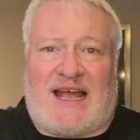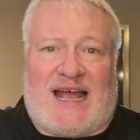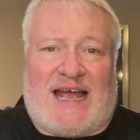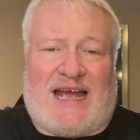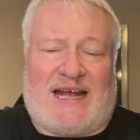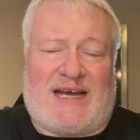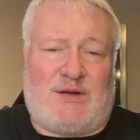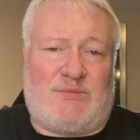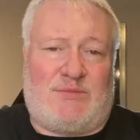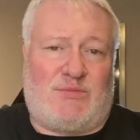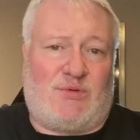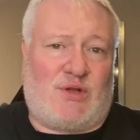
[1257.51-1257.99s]

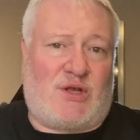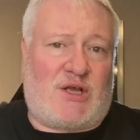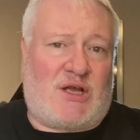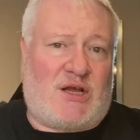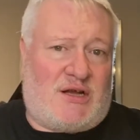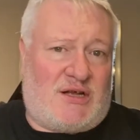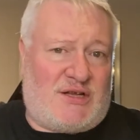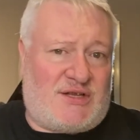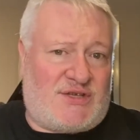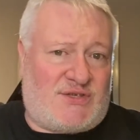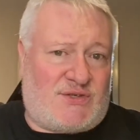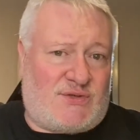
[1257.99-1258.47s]
Animal
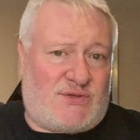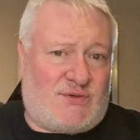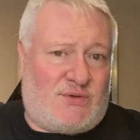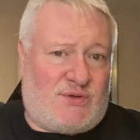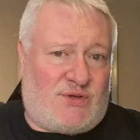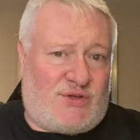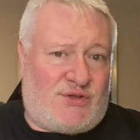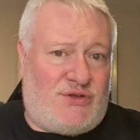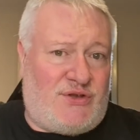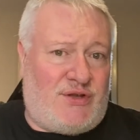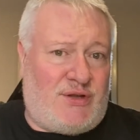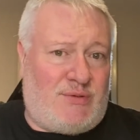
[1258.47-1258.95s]

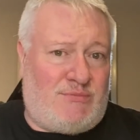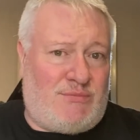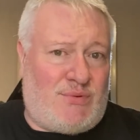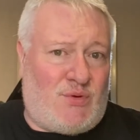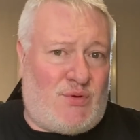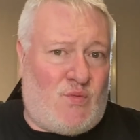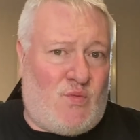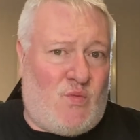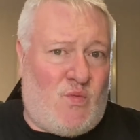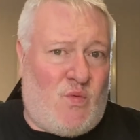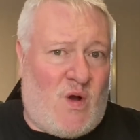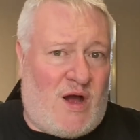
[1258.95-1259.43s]
Castle
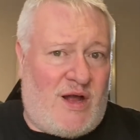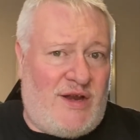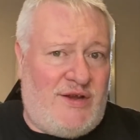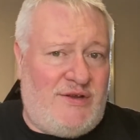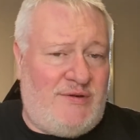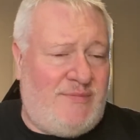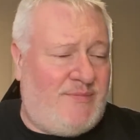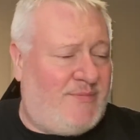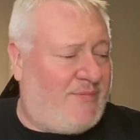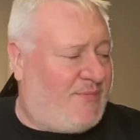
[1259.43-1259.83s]
#1,